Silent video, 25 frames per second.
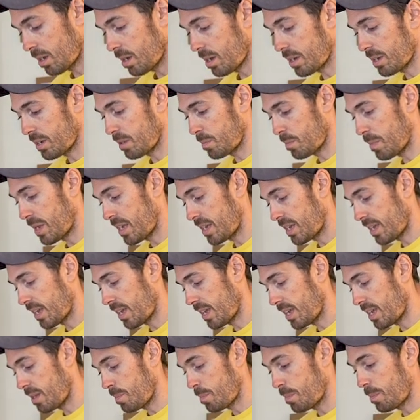I could make
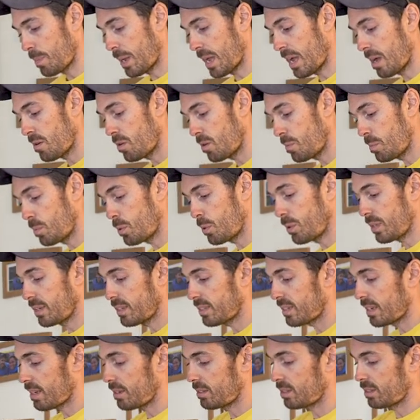a
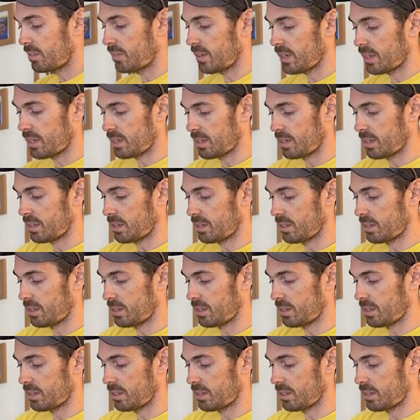PowerPoint out of it